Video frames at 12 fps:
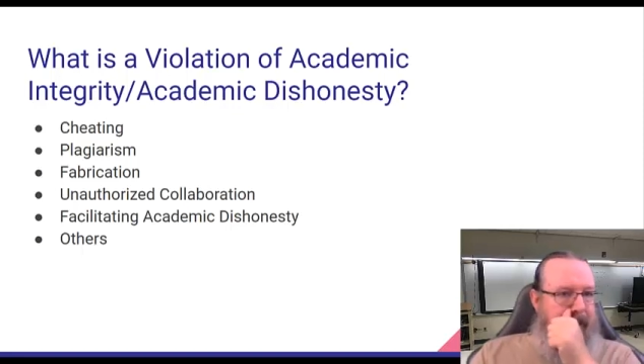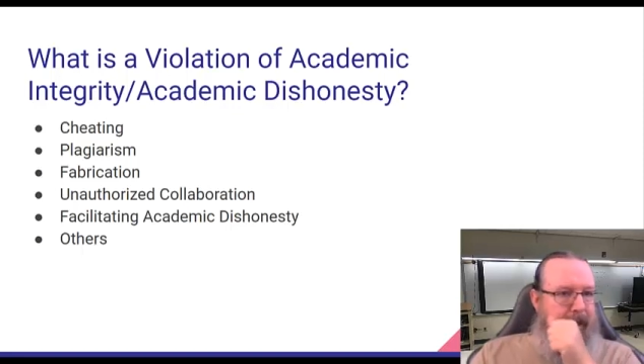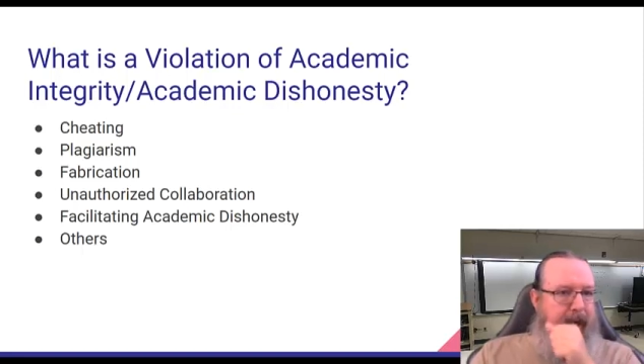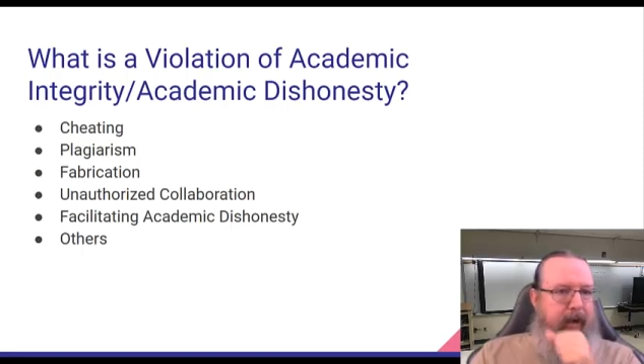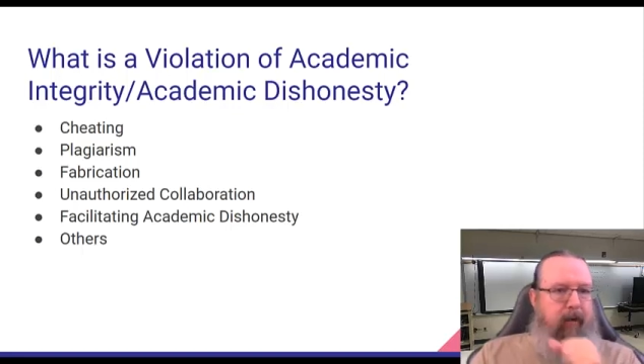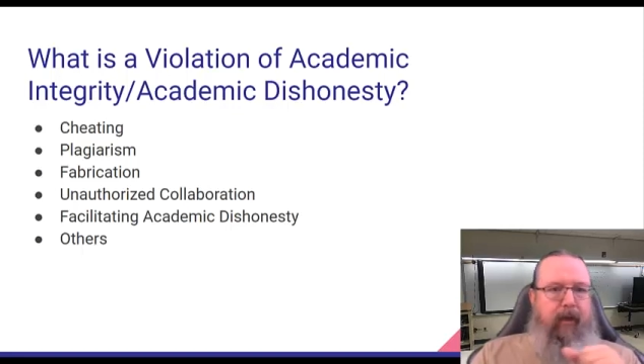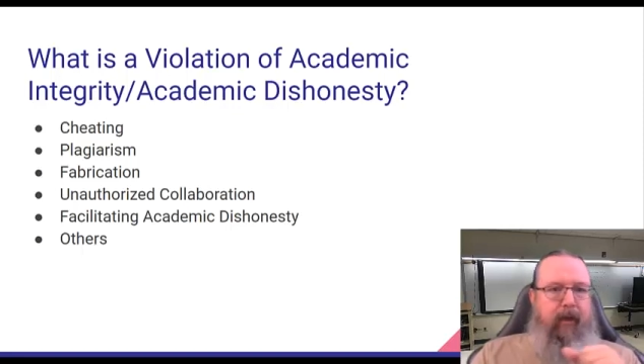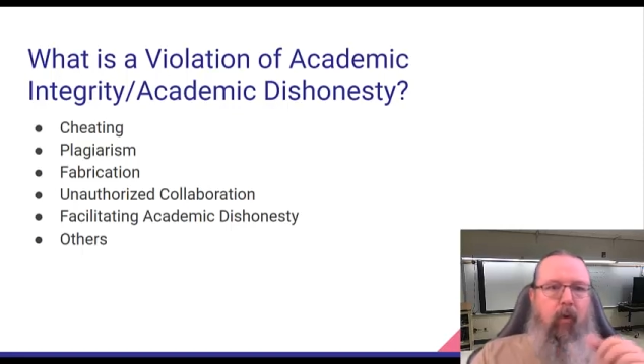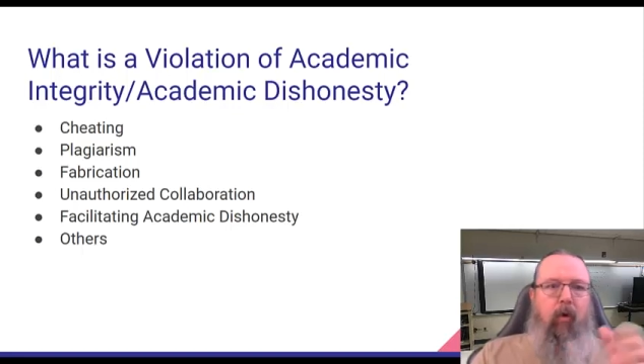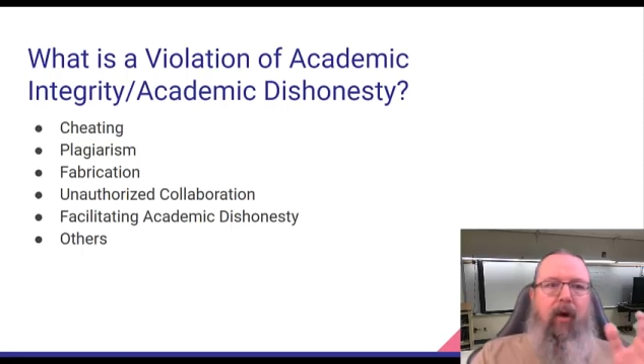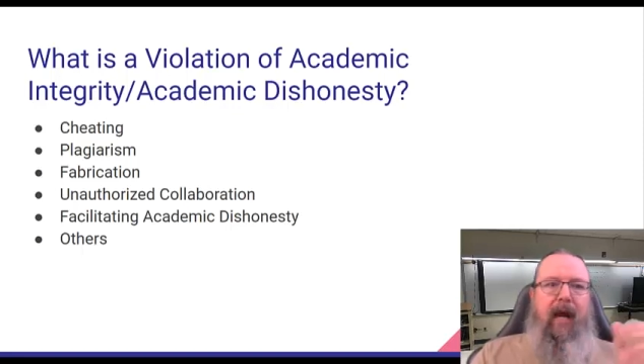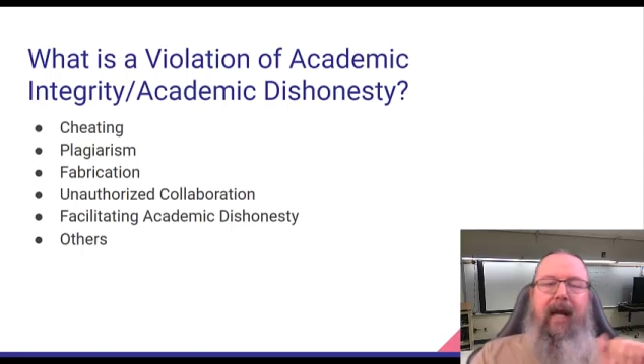integrity
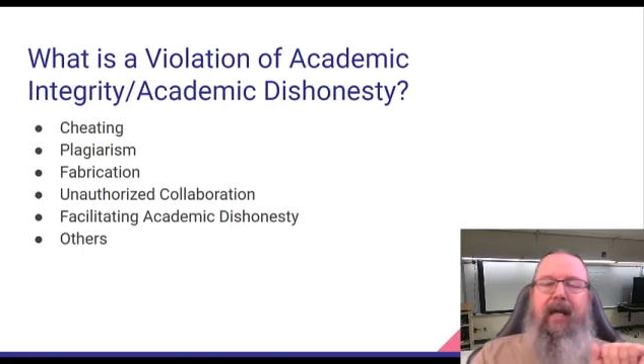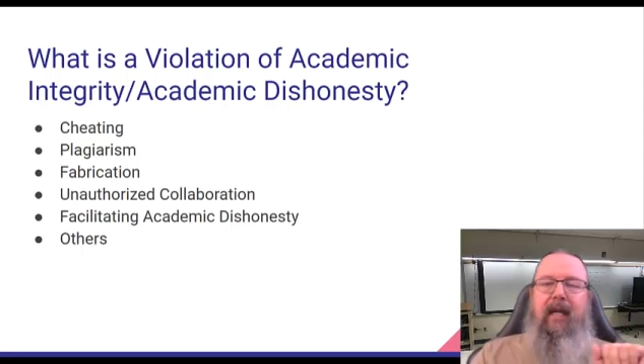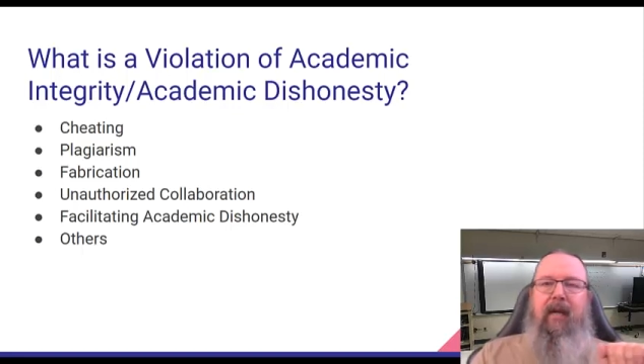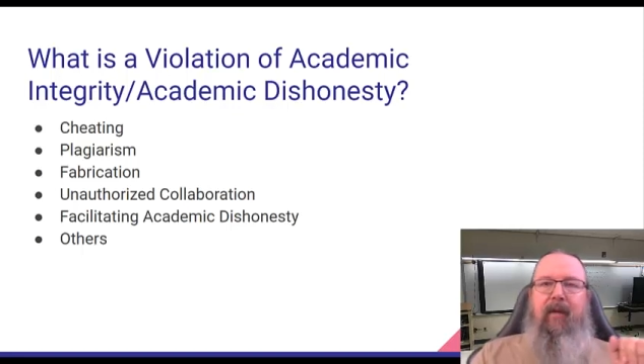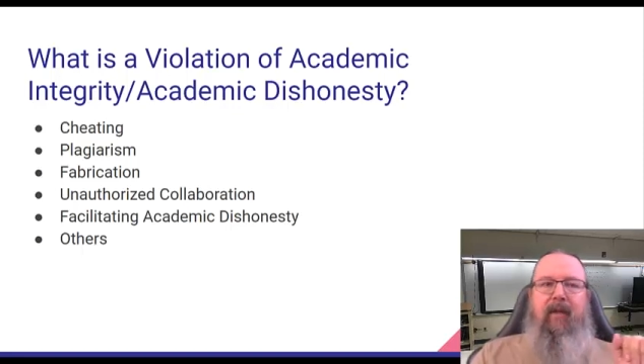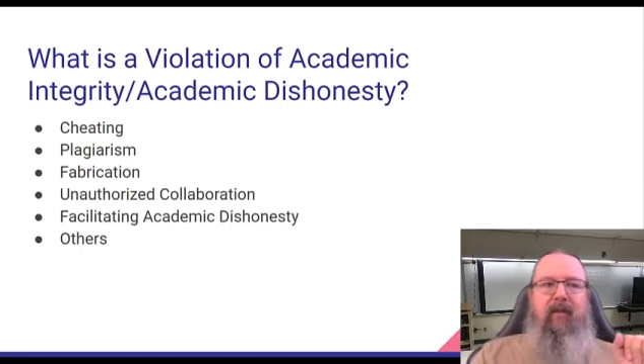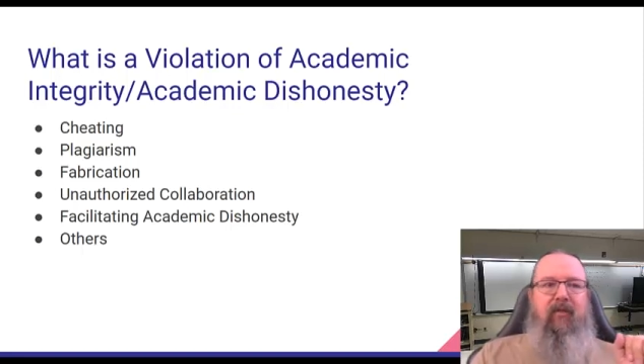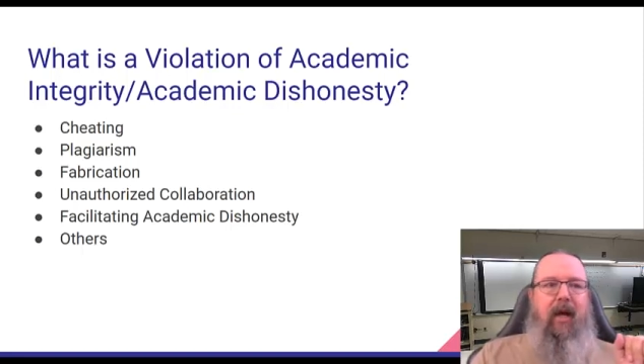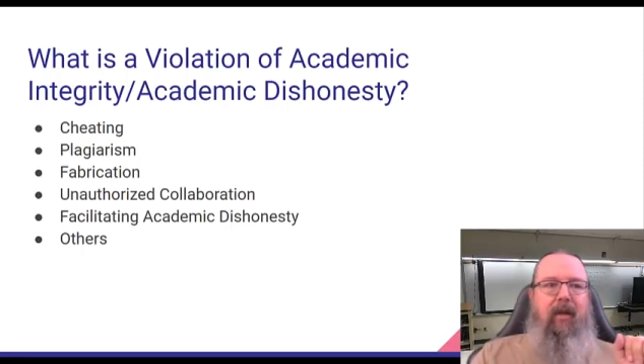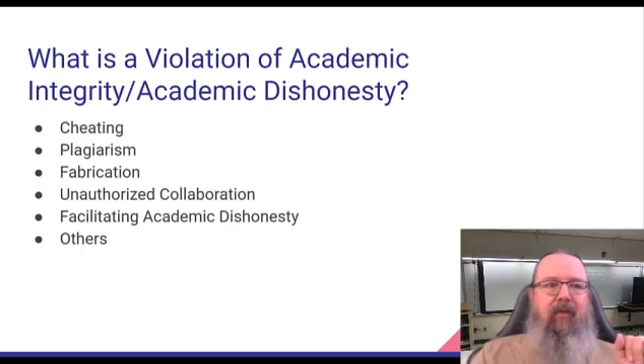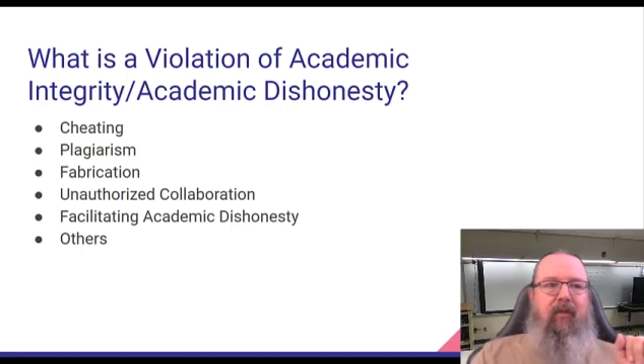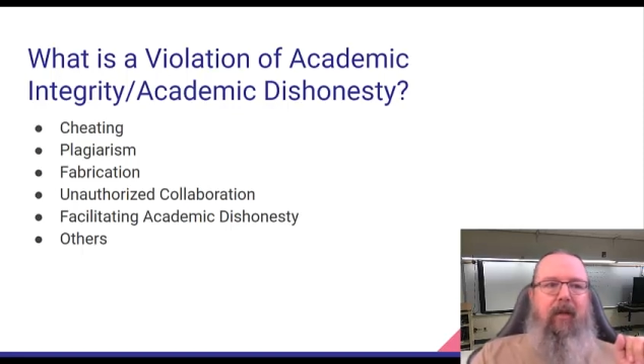or academic
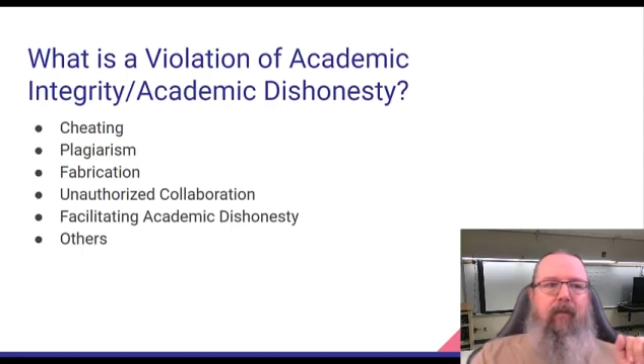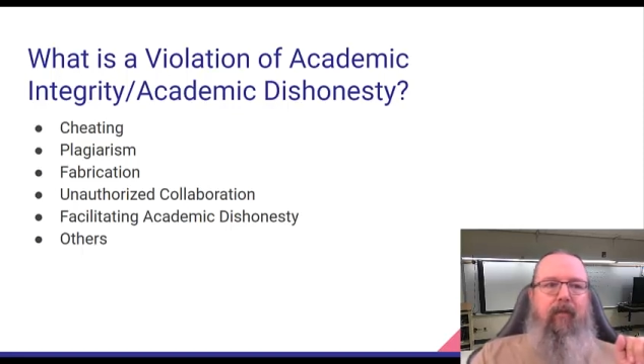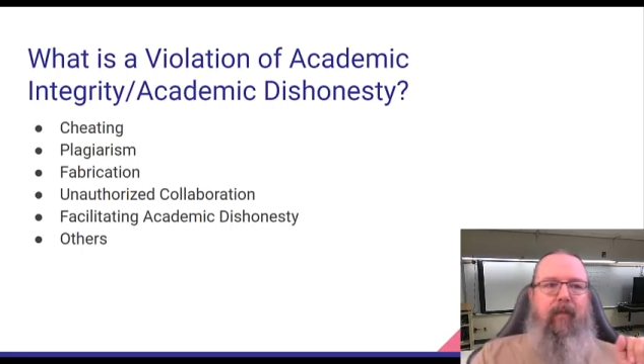dishonesty?